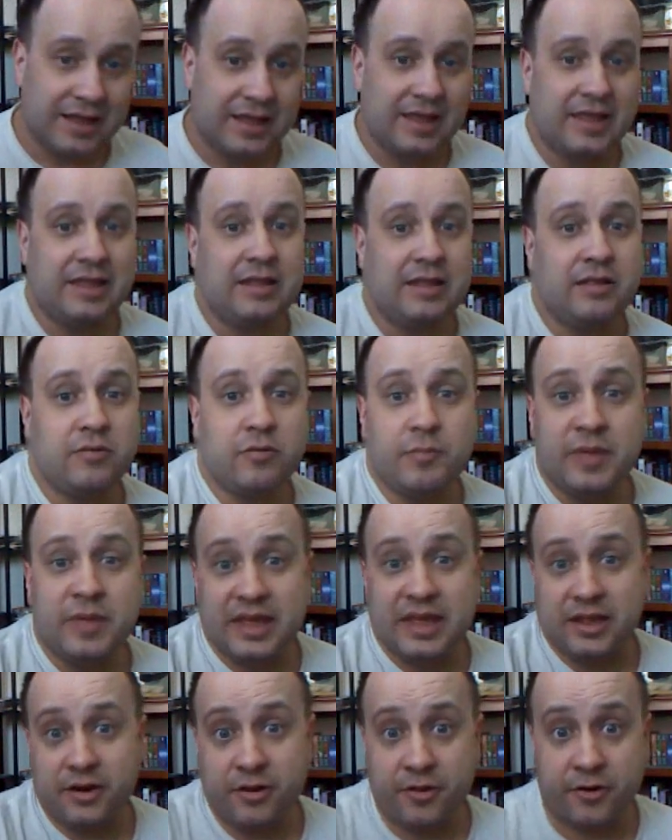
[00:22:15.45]
it will be
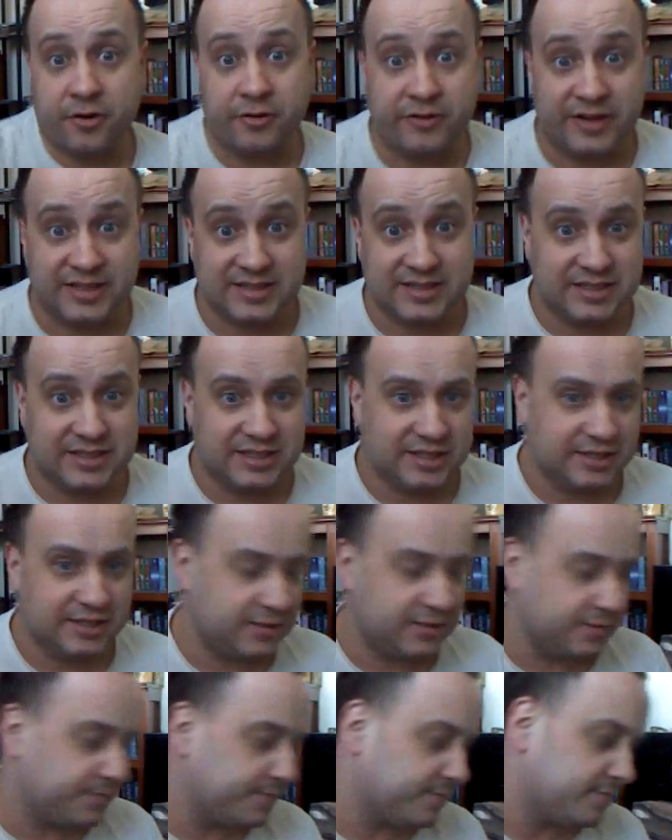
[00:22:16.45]

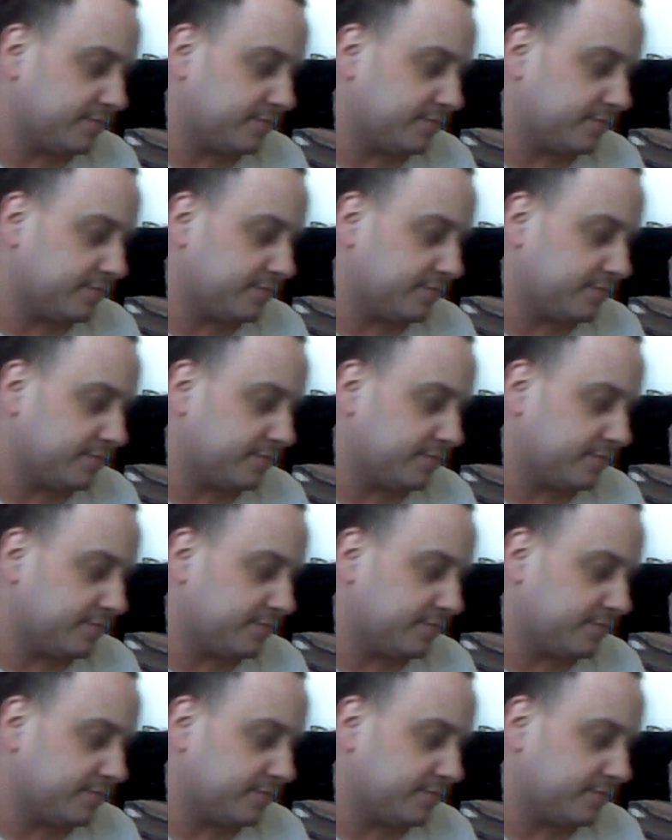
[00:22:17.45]
interesting.